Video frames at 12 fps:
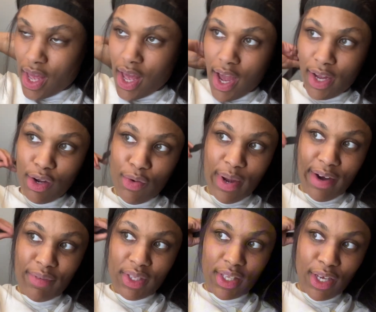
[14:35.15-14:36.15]
I know
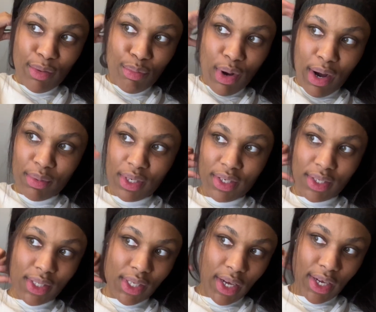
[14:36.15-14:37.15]
everything probably
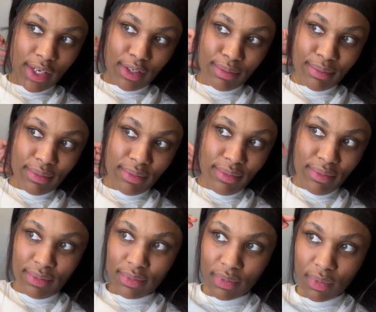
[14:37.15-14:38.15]
looks like
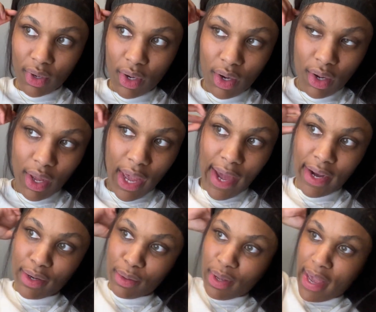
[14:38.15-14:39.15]
out
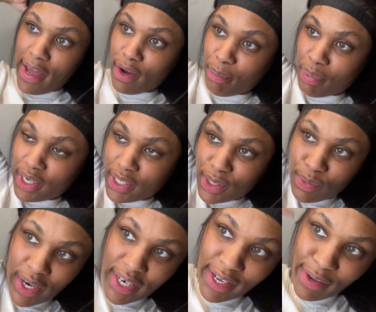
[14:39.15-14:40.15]
of place
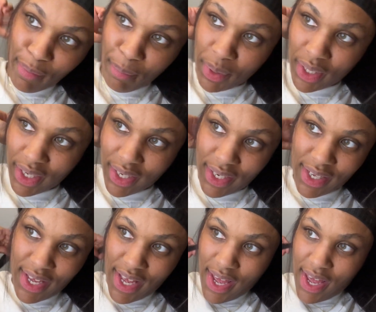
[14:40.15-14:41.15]
right now, but
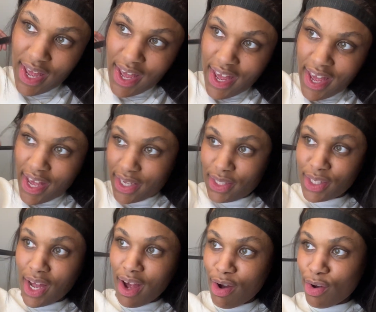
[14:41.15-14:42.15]
it's
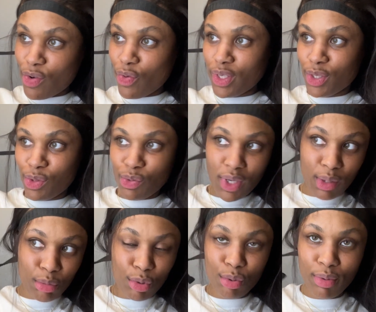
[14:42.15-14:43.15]
all going to
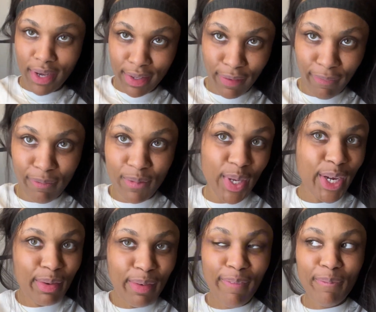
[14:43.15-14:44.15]
come together
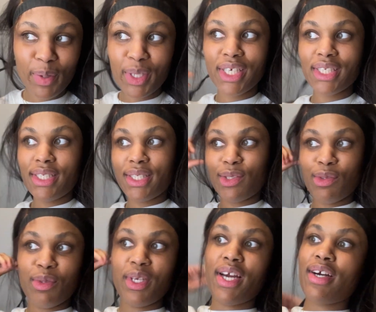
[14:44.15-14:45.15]
very freaking
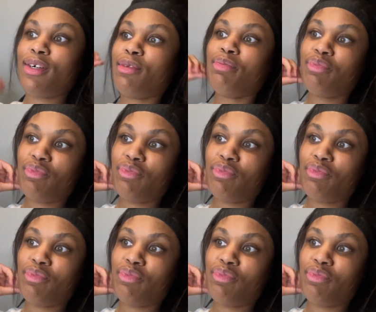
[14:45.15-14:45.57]
soon, y'all.